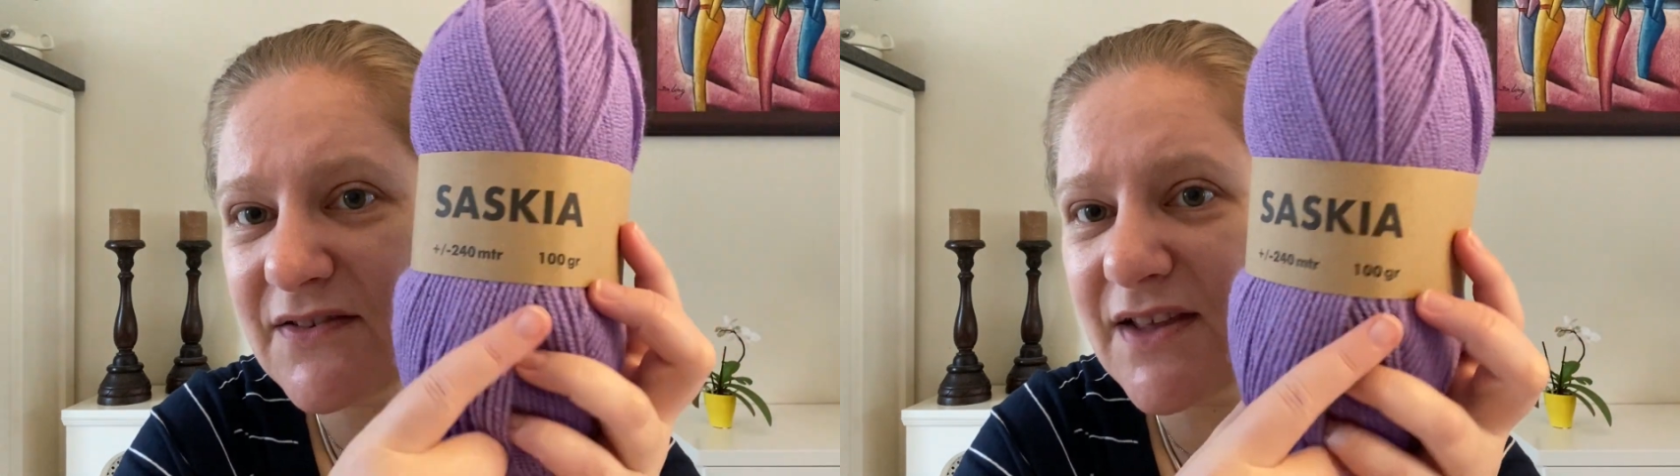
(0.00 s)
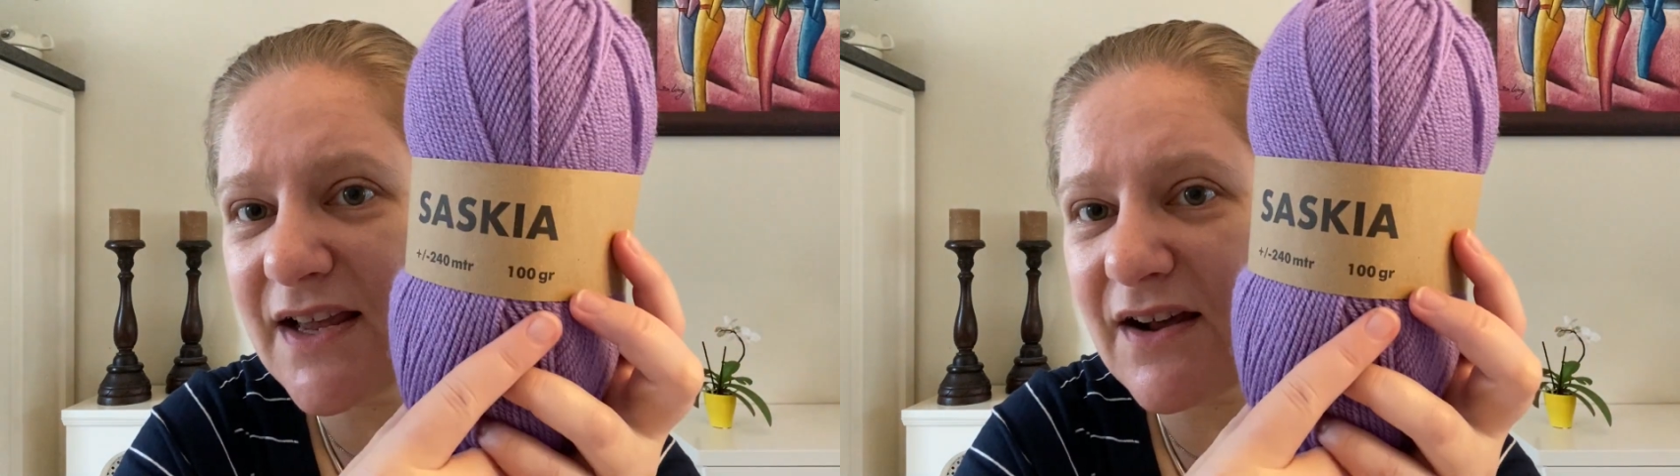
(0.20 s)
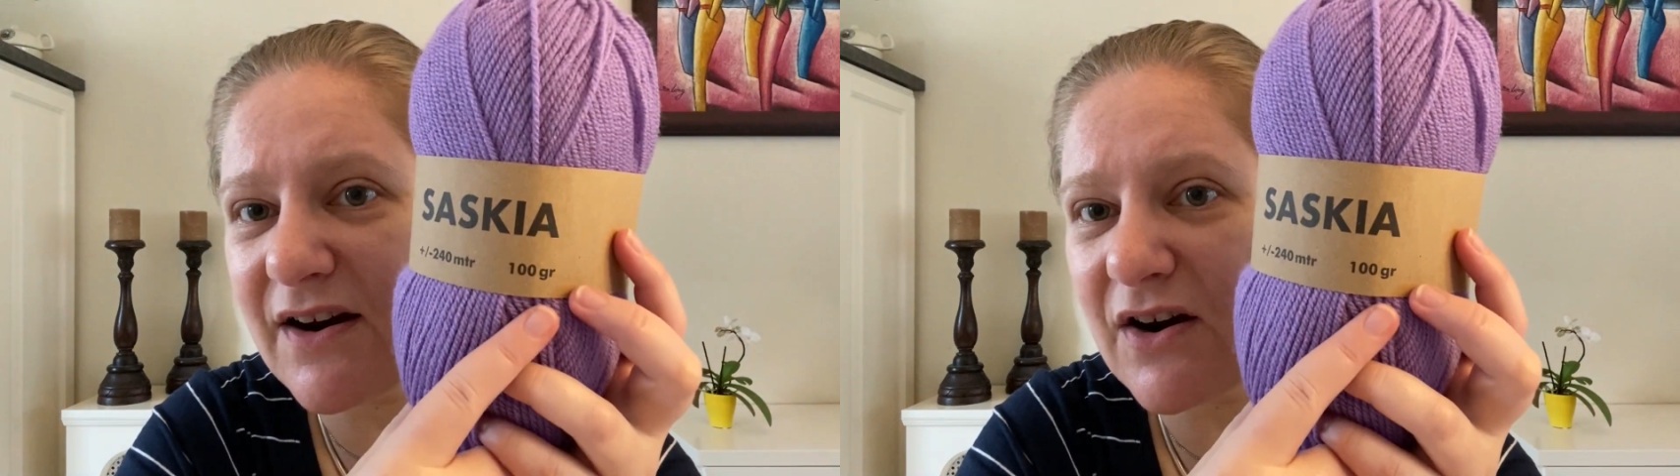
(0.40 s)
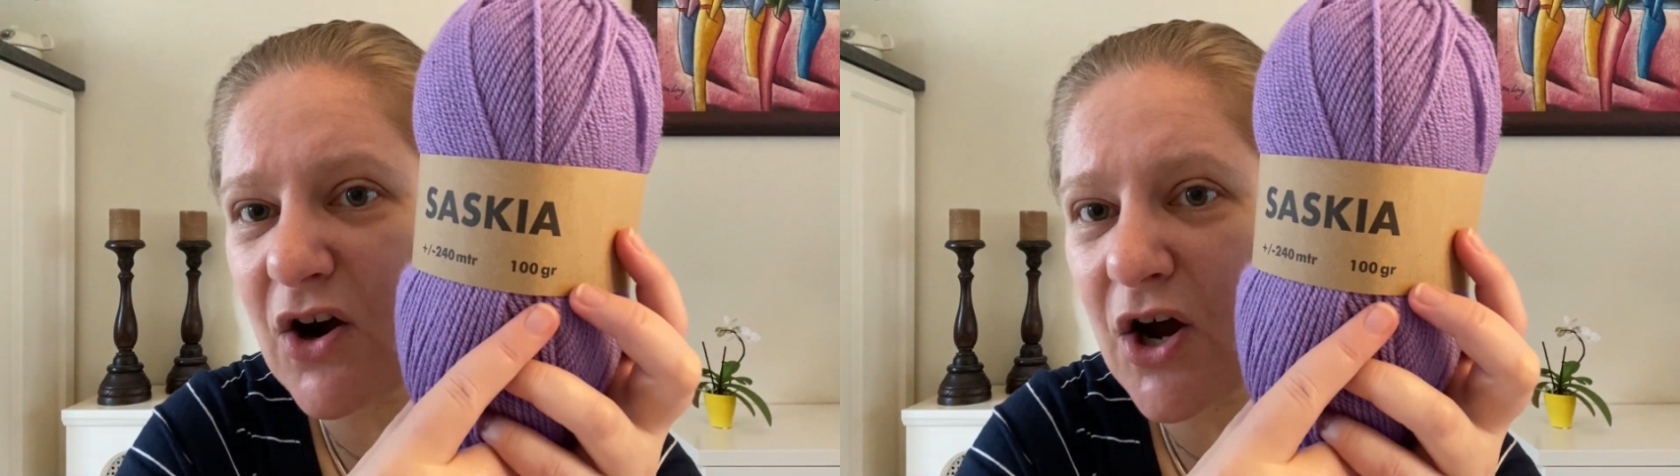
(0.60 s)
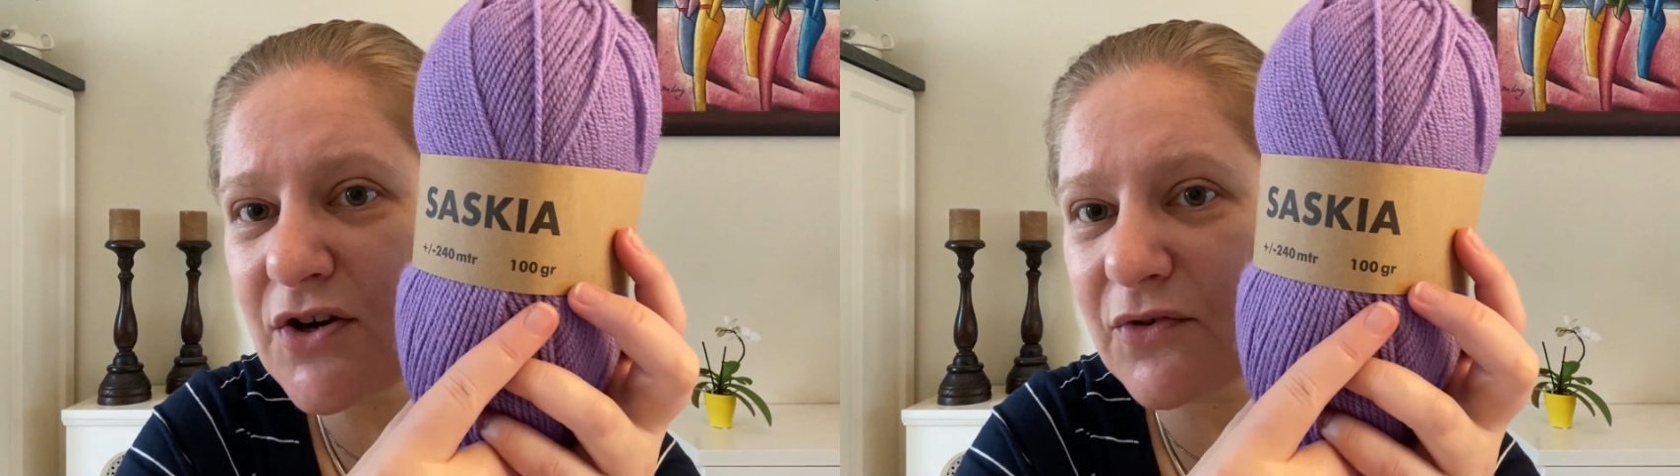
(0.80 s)
They are
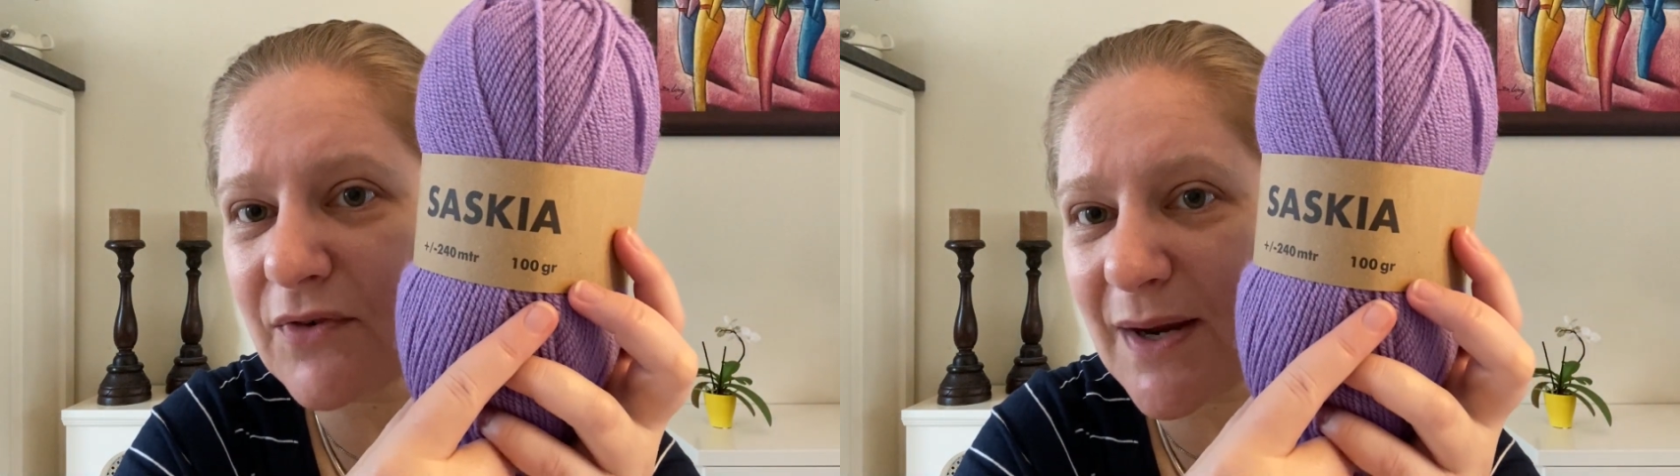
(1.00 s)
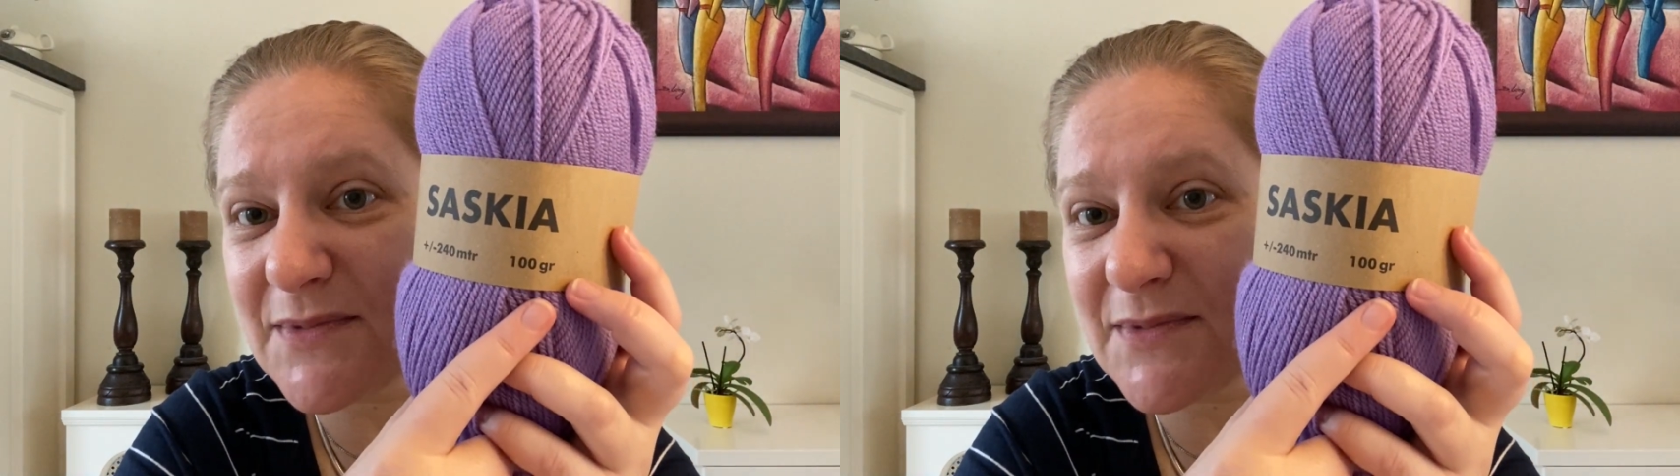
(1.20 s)
100 gram